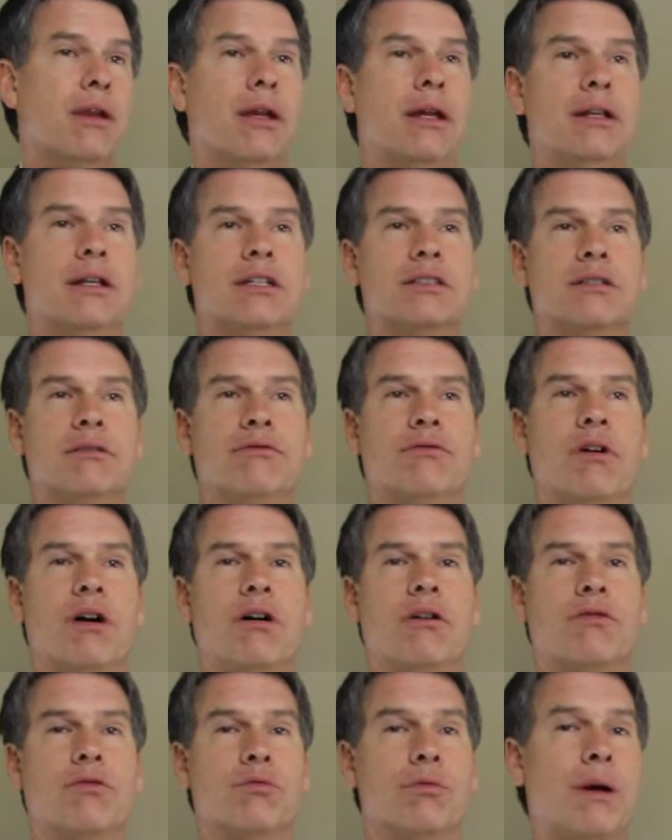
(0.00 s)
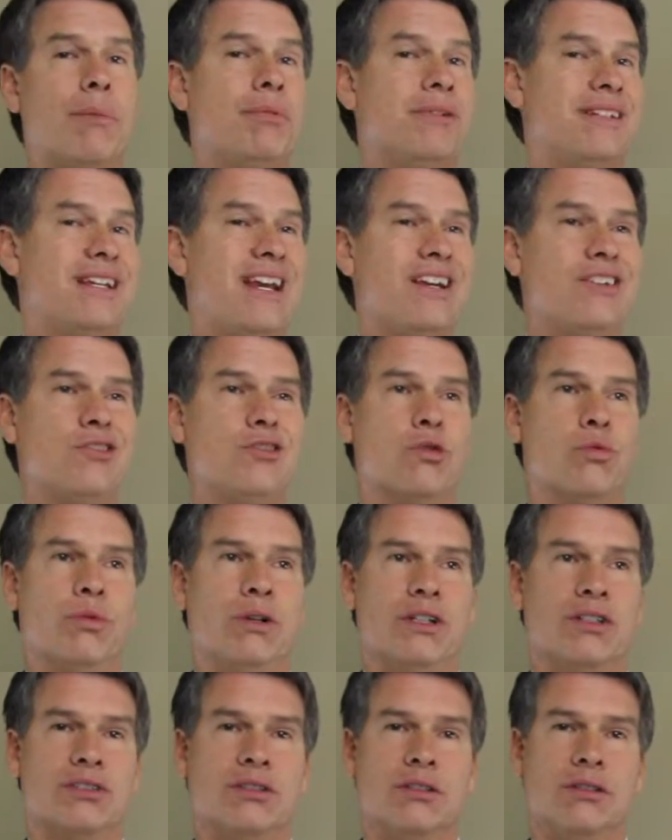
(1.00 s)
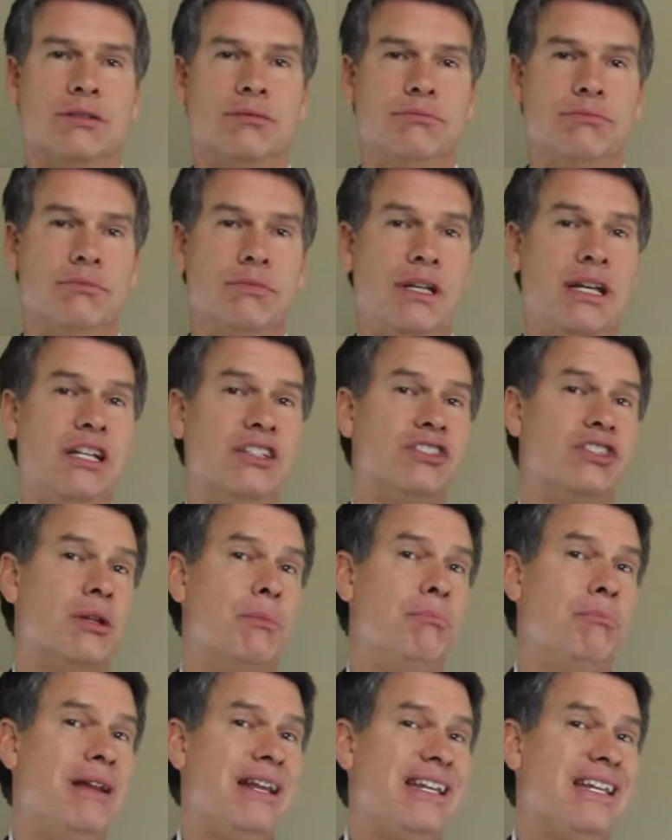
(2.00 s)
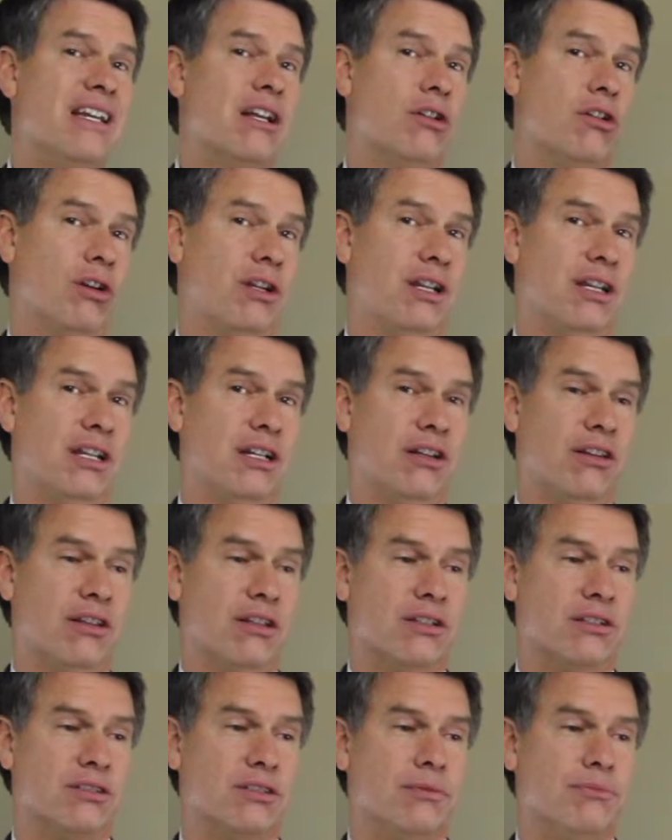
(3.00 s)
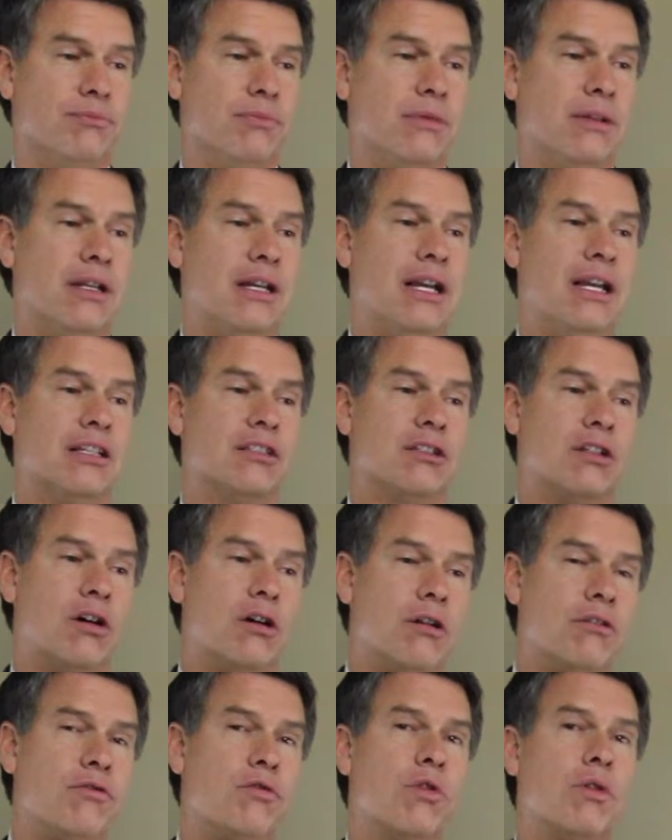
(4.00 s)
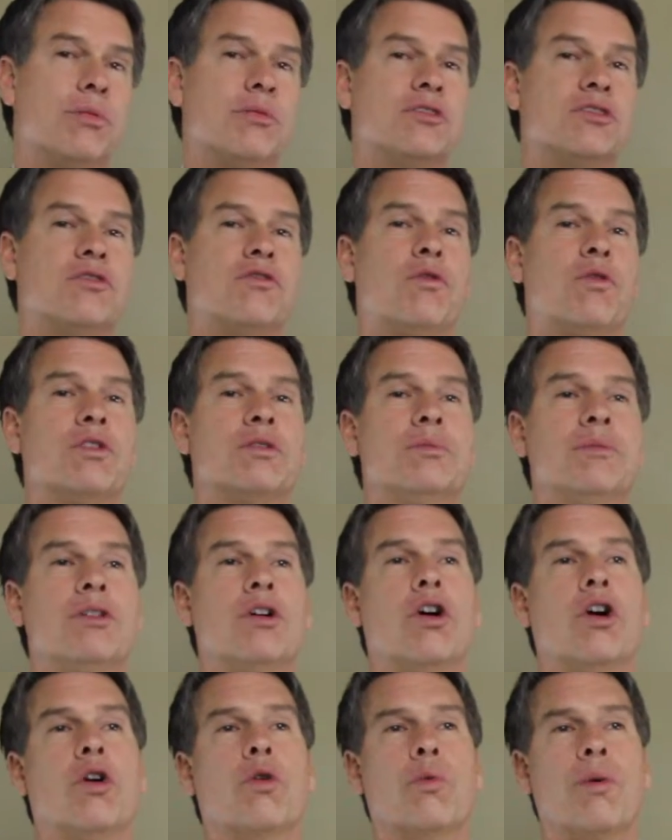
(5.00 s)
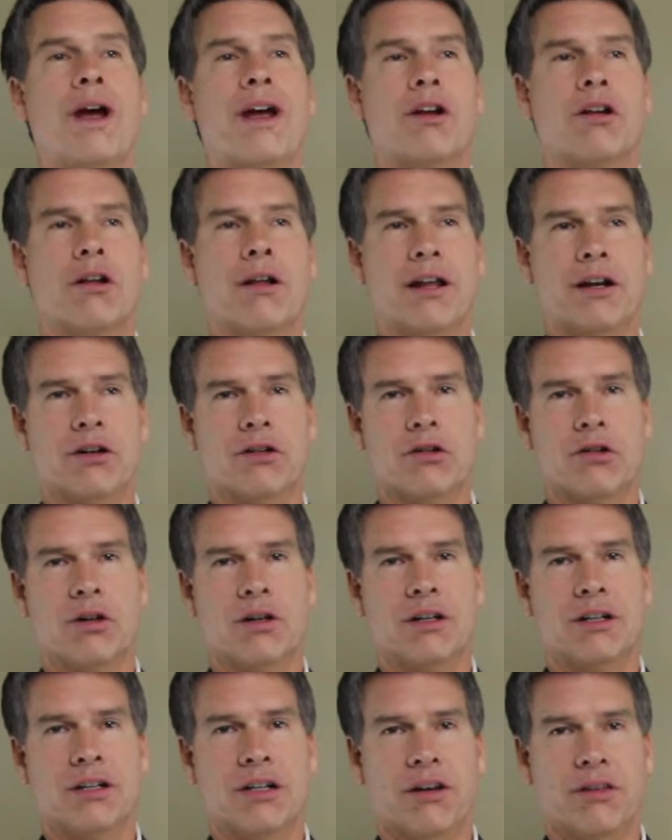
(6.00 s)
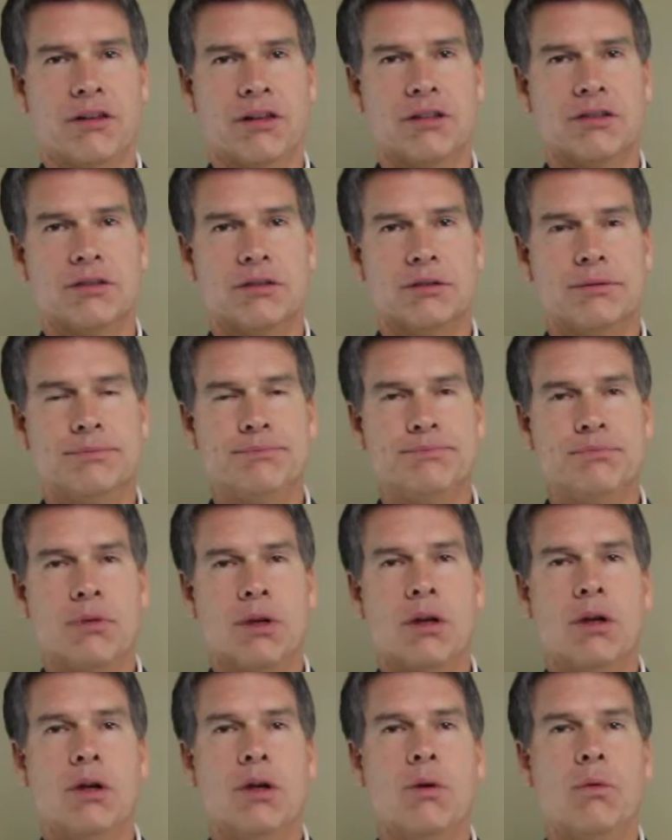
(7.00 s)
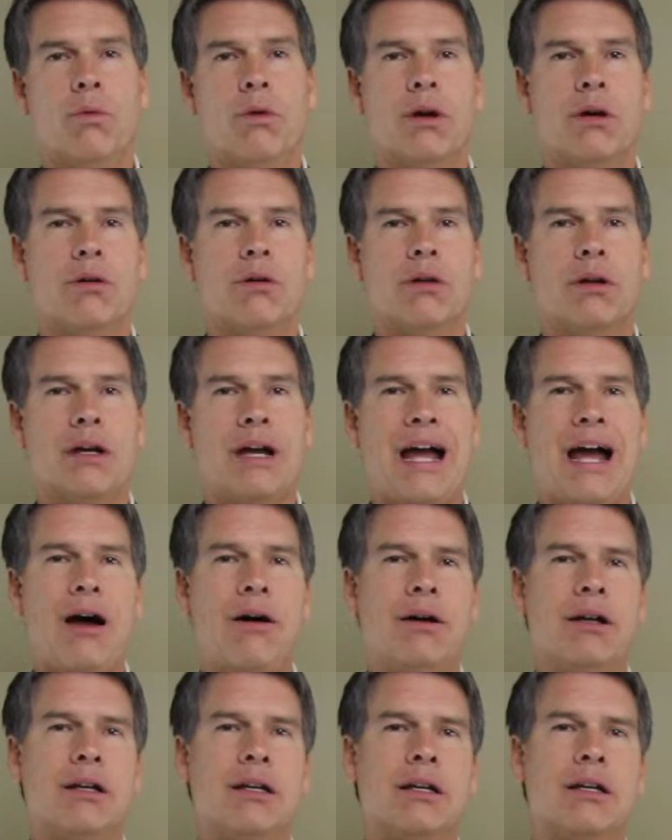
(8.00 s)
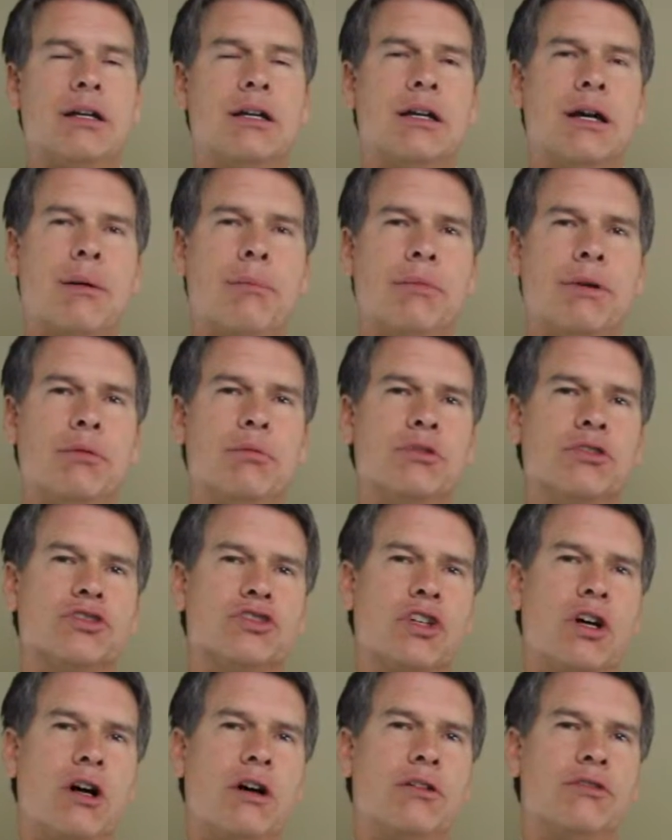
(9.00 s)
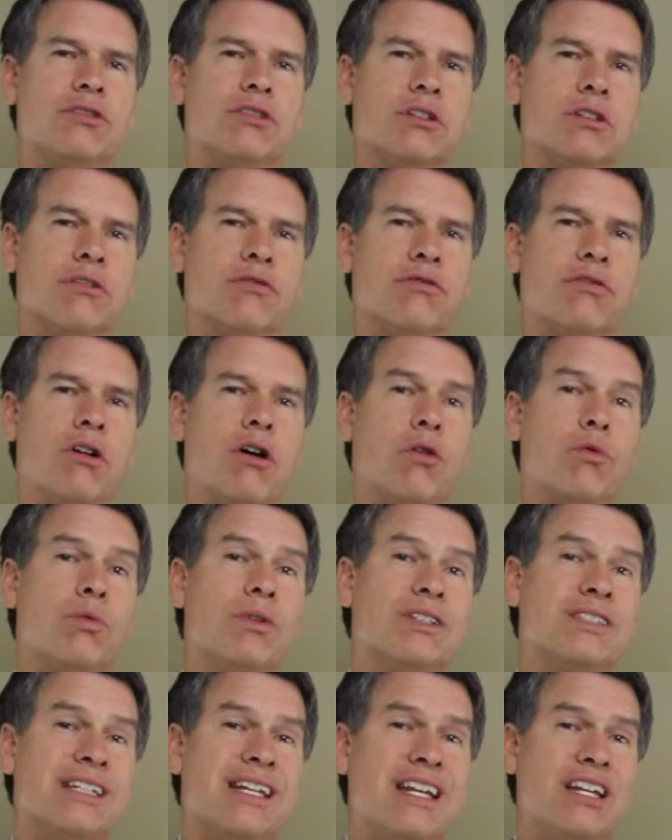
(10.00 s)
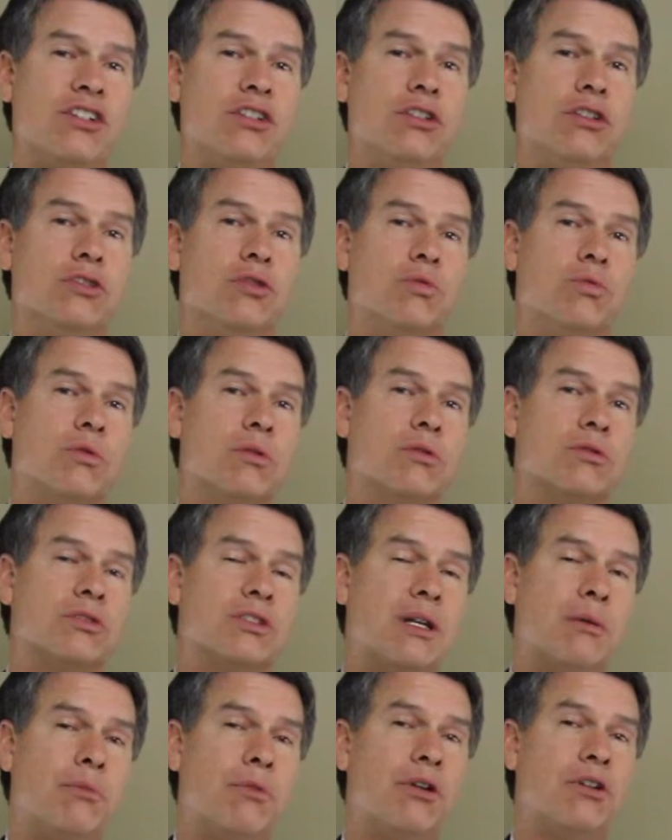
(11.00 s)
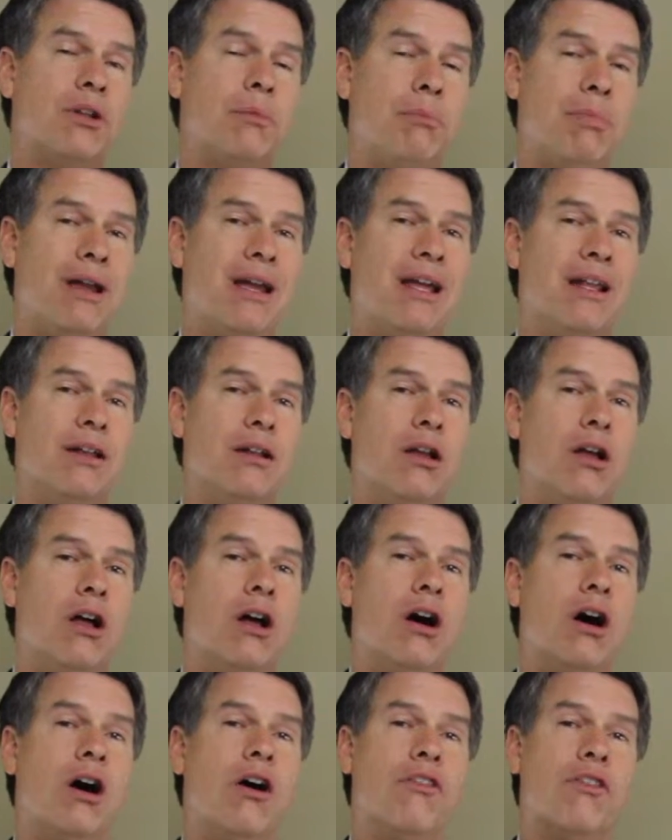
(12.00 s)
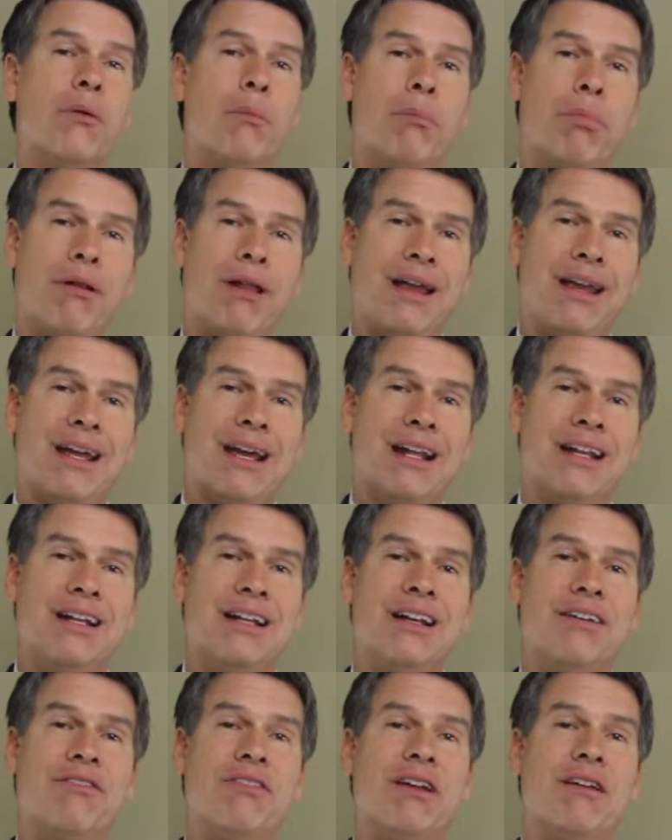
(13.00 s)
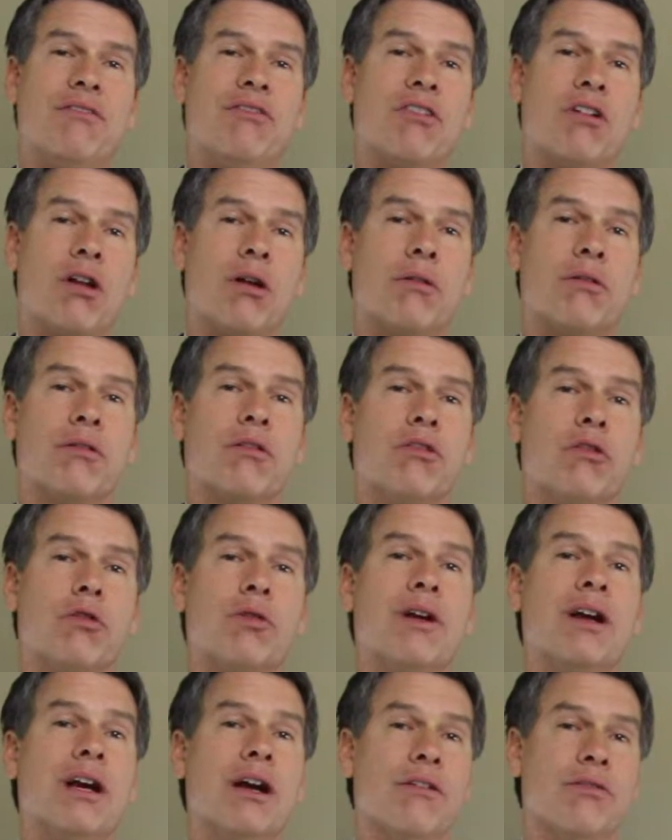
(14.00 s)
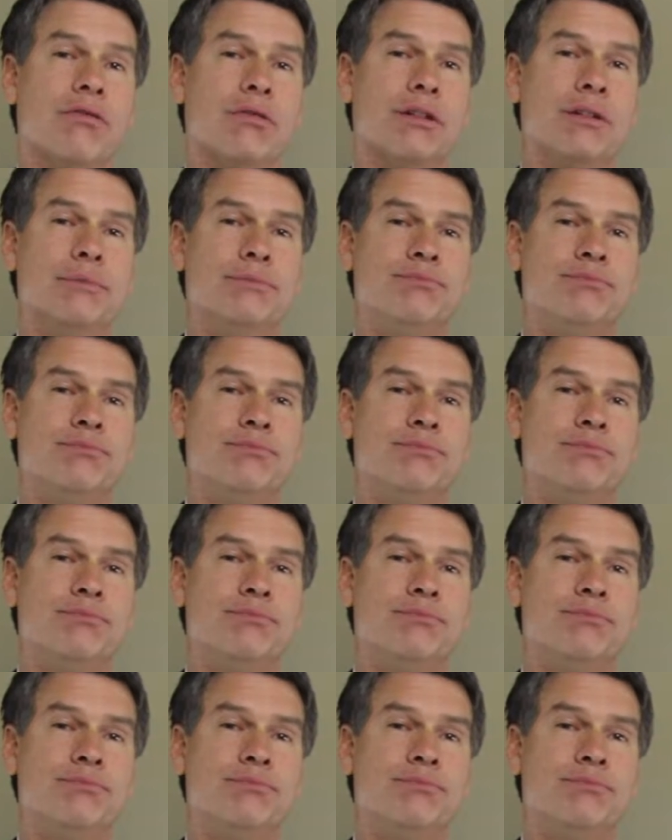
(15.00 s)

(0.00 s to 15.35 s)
Does it involve reputational risk? Is the media looking into this? Is law enforcement or a regulator looking into this? Well, how a company resolves their fraud risk issues will somewhat depend on the plan and if they've thought it through carefully.